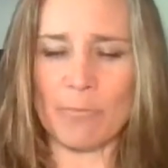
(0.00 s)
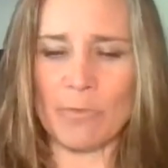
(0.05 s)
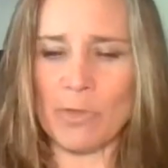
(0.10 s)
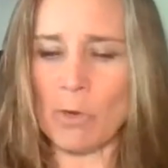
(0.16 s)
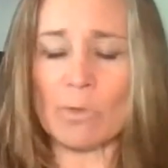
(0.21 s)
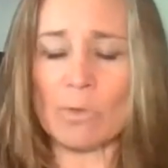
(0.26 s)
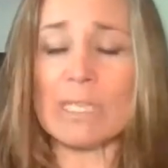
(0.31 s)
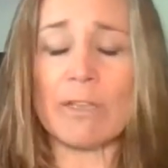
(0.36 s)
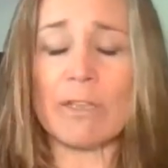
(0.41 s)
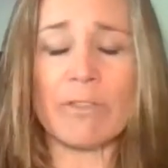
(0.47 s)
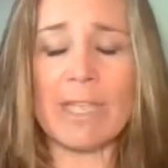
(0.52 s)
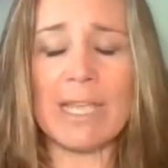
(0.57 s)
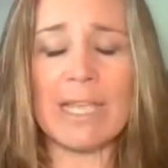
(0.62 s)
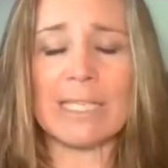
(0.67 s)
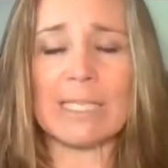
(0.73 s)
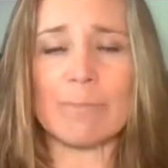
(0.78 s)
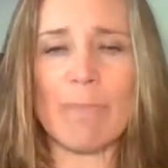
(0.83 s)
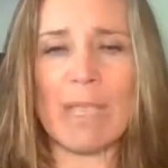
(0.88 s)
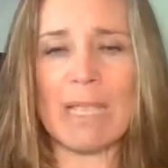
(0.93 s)
those little
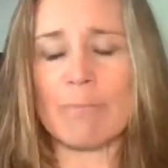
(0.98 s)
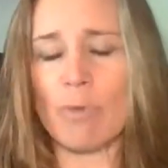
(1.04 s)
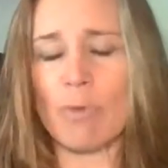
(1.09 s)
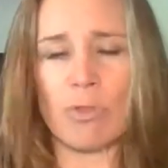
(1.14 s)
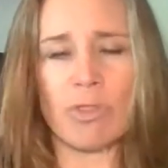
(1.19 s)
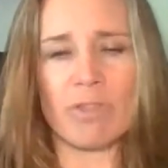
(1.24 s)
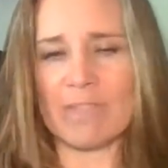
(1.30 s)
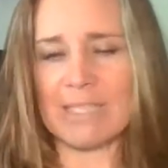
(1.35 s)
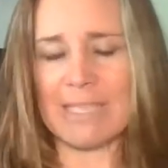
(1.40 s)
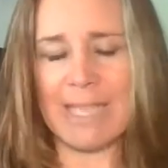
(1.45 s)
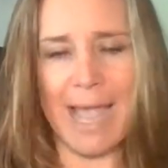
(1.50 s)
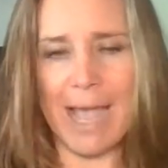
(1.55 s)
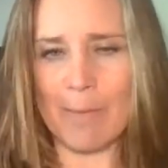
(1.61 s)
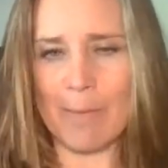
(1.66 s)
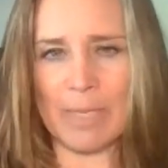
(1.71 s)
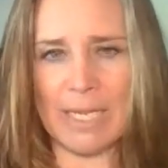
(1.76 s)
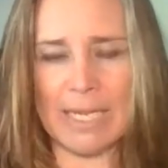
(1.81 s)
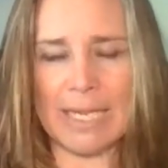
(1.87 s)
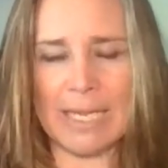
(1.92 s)
things make both of us
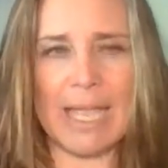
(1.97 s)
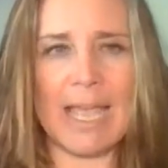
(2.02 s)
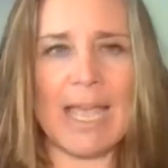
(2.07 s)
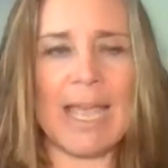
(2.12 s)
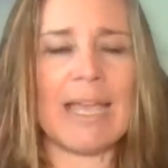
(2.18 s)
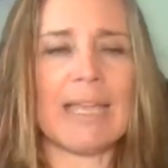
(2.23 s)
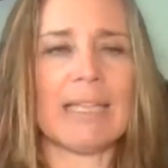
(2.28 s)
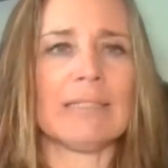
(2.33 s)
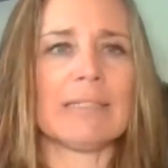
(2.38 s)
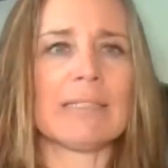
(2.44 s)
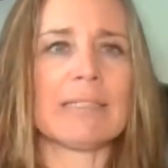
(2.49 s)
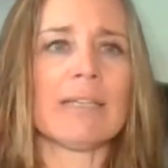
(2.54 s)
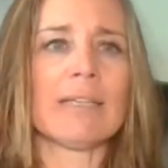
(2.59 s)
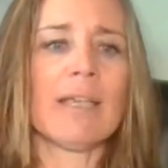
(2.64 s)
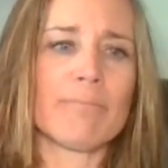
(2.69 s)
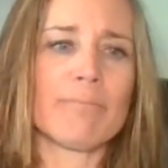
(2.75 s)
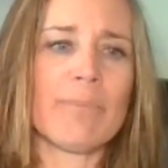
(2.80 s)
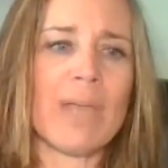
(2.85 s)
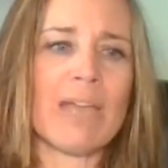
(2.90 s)
happy and
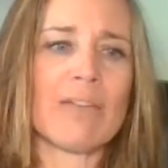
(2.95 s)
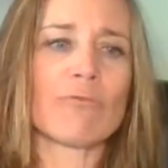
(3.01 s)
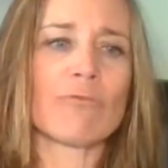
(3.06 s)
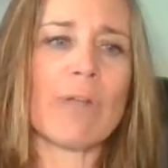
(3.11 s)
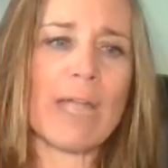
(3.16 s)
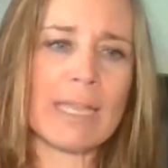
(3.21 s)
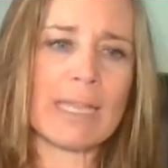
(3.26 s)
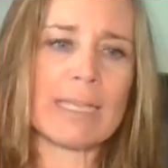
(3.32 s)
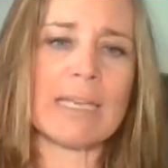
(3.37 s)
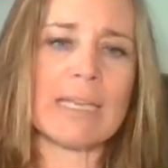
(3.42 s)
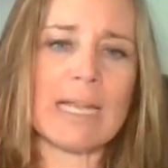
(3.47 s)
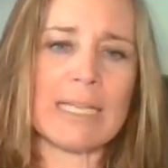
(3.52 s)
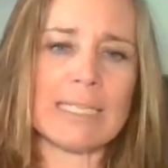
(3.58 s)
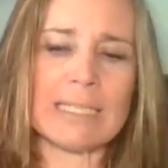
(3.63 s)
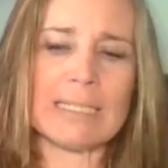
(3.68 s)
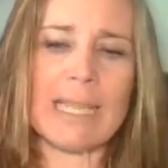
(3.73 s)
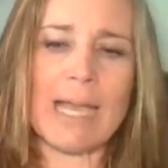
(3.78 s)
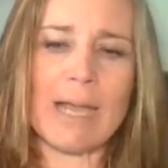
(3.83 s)
and recognizing what a, what a